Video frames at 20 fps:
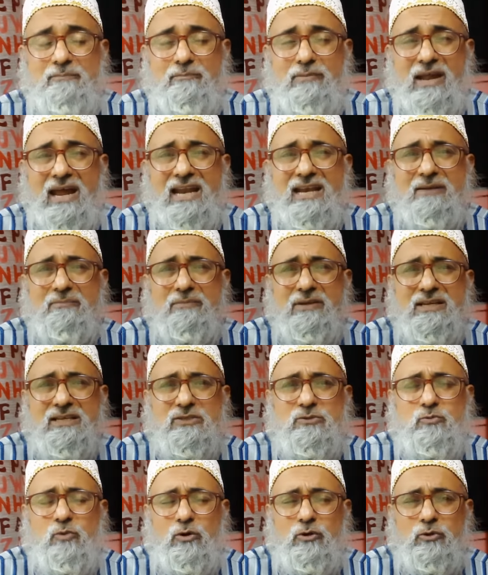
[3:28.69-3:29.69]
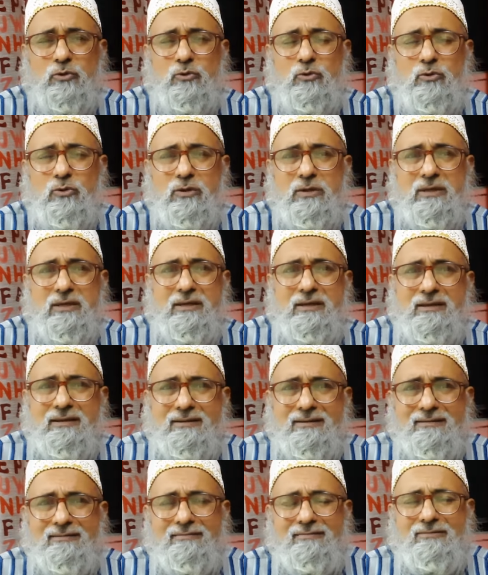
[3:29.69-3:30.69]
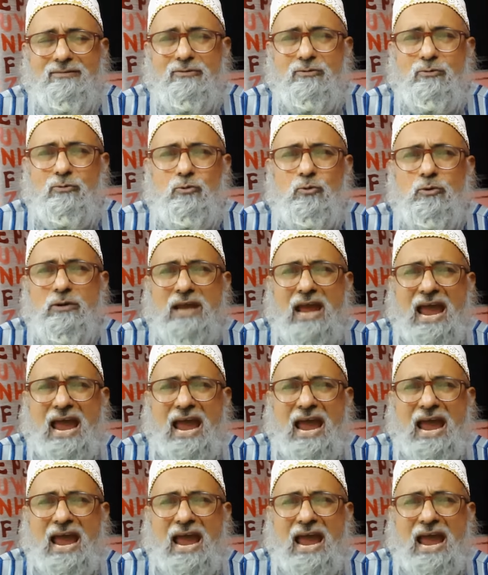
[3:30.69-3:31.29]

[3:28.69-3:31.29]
Bland means what? Don't